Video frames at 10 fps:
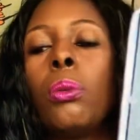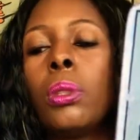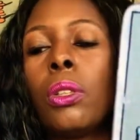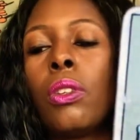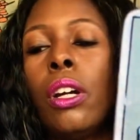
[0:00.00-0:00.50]

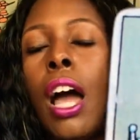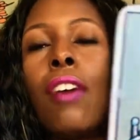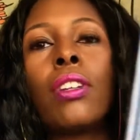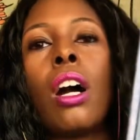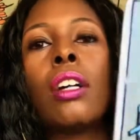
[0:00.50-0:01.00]
so they're
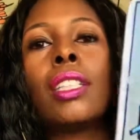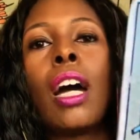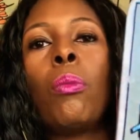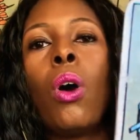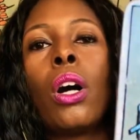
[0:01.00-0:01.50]
having a hard
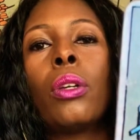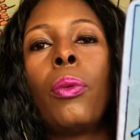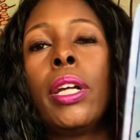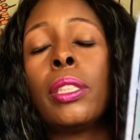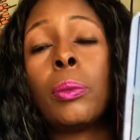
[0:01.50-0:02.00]
time walking
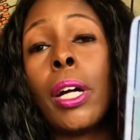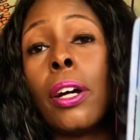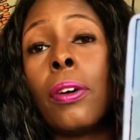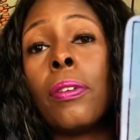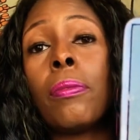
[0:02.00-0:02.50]
away as
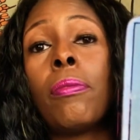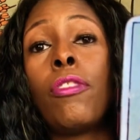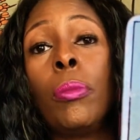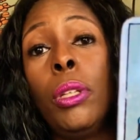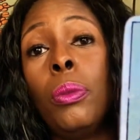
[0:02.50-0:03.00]
well
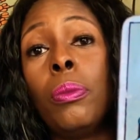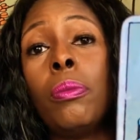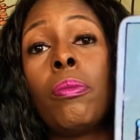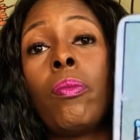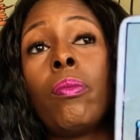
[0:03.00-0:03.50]
from you.
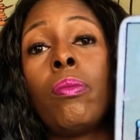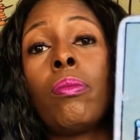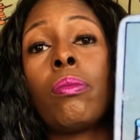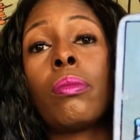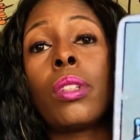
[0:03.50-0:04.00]

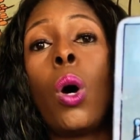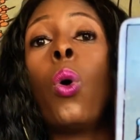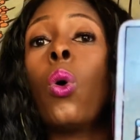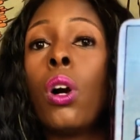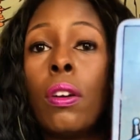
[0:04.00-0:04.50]

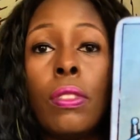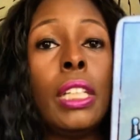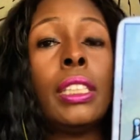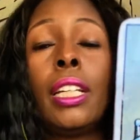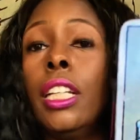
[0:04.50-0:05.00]
Or
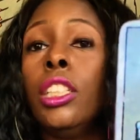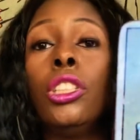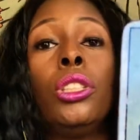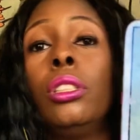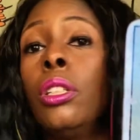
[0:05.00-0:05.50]
this is,
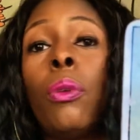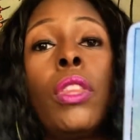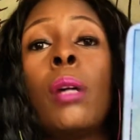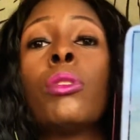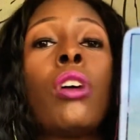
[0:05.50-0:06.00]
you know,
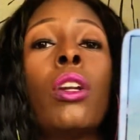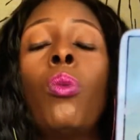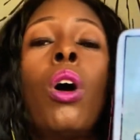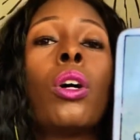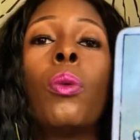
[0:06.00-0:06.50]
them trying to
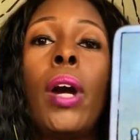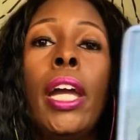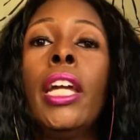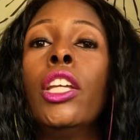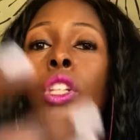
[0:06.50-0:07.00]
walk
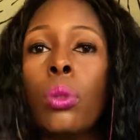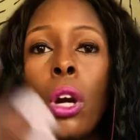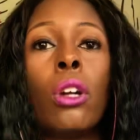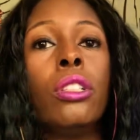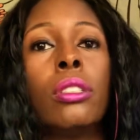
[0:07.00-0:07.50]
away and you
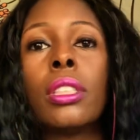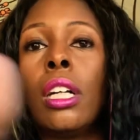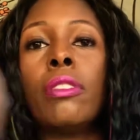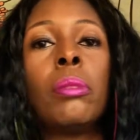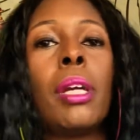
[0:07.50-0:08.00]
hurting
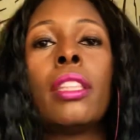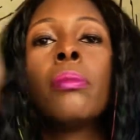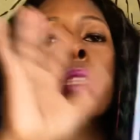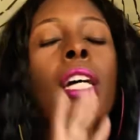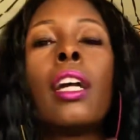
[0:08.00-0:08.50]
yourself to make them
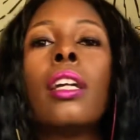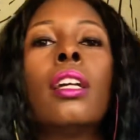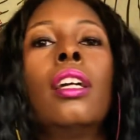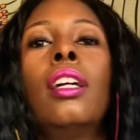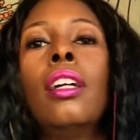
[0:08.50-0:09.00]
stay.
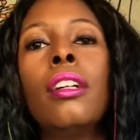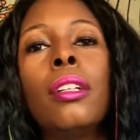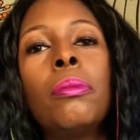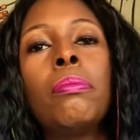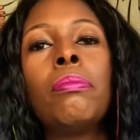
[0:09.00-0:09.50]

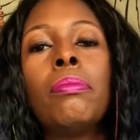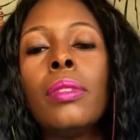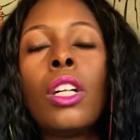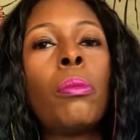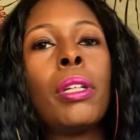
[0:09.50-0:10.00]

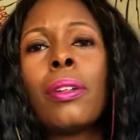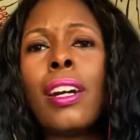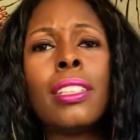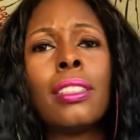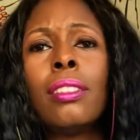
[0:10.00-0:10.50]
Don't be
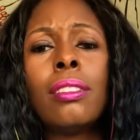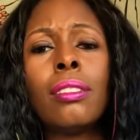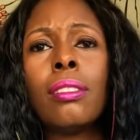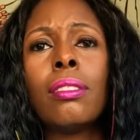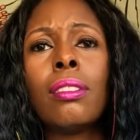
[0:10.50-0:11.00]
crazy.
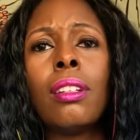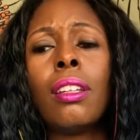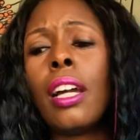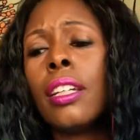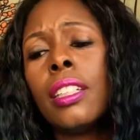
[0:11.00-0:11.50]

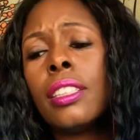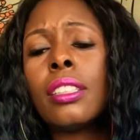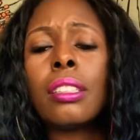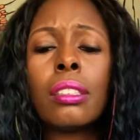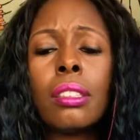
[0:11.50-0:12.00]
Like, it's